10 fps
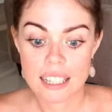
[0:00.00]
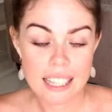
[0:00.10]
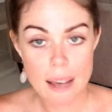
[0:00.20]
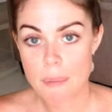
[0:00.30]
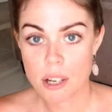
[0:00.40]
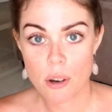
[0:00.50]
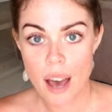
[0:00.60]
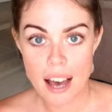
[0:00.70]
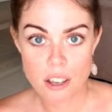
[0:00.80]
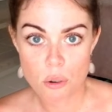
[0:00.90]
let me know
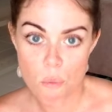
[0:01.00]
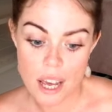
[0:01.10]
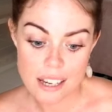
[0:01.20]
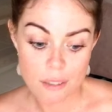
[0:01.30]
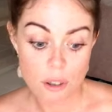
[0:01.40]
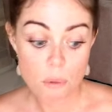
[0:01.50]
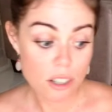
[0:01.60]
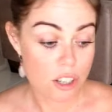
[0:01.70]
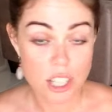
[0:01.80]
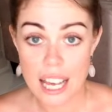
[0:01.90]
how you went. If you
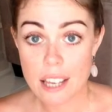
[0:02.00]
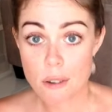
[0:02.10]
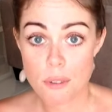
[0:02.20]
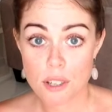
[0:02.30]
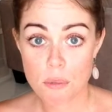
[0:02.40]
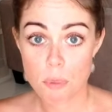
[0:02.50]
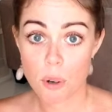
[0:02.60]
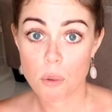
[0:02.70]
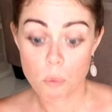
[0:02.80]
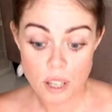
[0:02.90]
want to share your vision
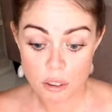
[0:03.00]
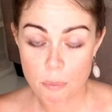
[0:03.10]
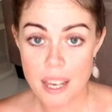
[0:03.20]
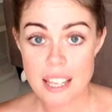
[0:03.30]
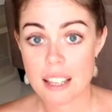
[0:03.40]
board with me,